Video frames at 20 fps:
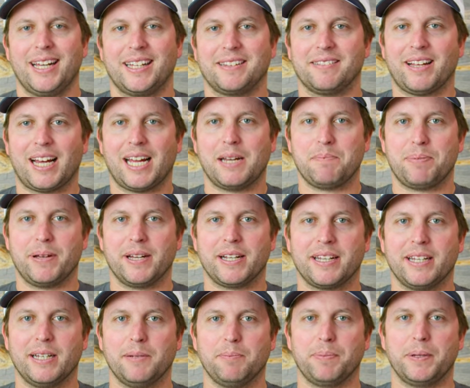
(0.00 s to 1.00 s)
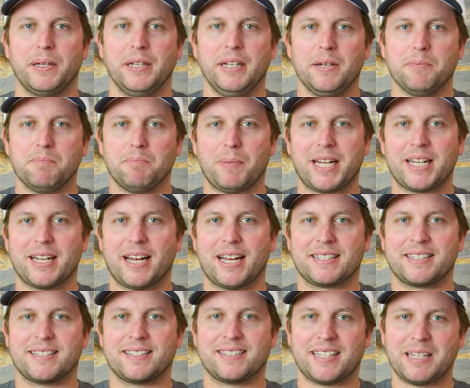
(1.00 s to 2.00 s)
And line pickup might
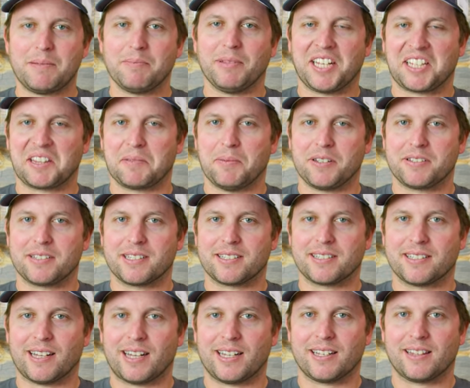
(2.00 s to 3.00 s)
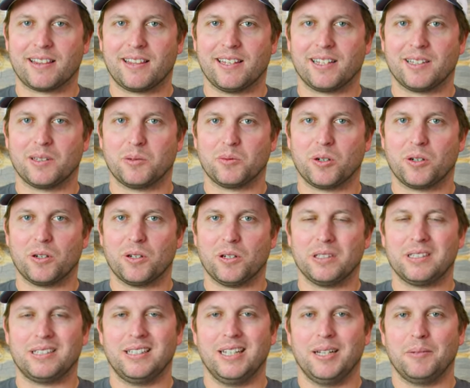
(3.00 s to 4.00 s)
not seem like the most exciting thing in the
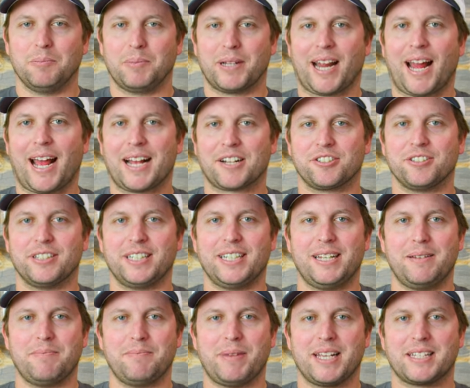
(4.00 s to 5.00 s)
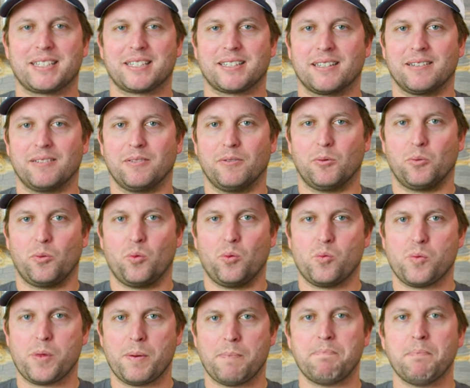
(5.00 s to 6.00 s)
world, but actually it makes
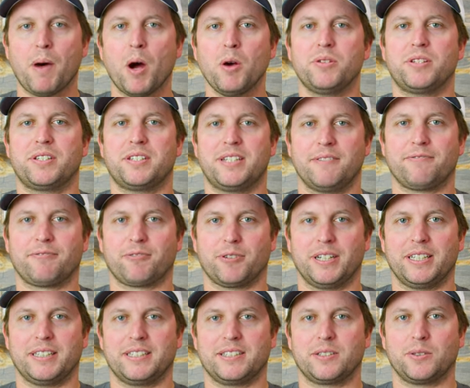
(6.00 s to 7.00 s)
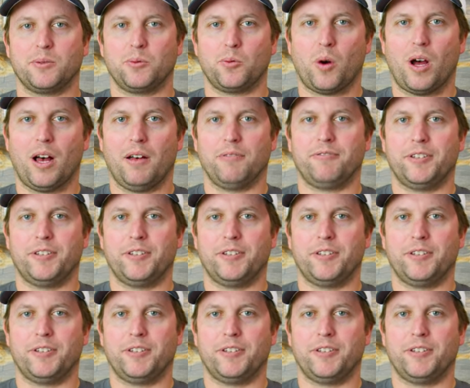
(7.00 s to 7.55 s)
the most difference while